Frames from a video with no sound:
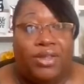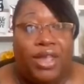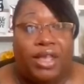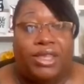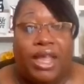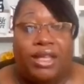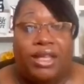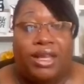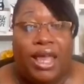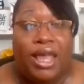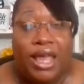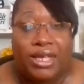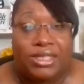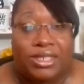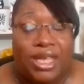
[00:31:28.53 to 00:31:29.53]
I think the
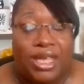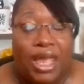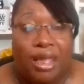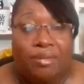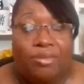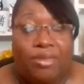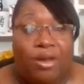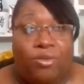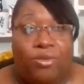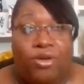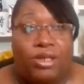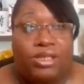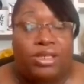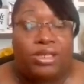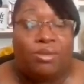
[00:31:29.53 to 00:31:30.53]
last time it
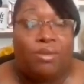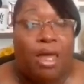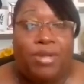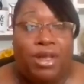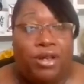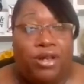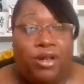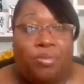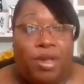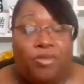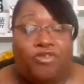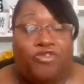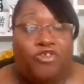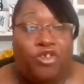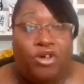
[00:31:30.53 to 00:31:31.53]
was. It might be a little bit
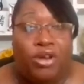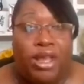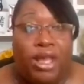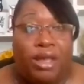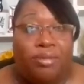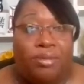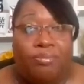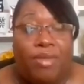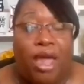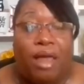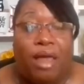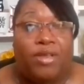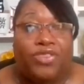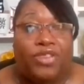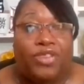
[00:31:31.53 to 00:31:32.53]
before then. Might
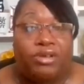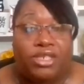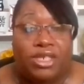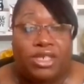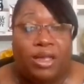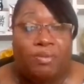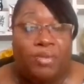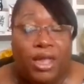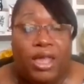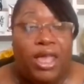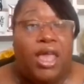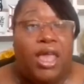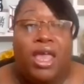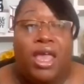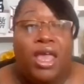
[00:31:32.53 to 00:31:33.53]
have been 13, but
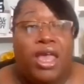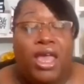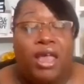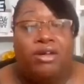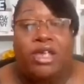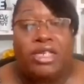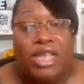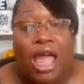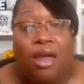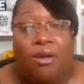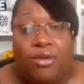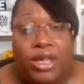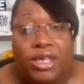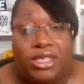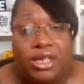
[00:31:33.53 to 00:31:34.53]
it is
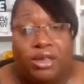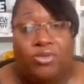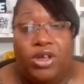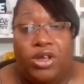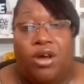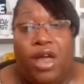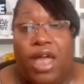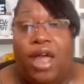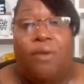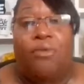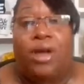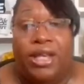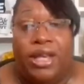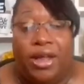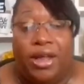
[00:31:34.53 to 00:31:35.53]
not recent. We don't have
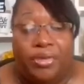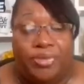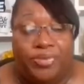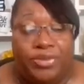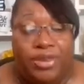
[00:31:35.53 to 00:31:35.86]
one now.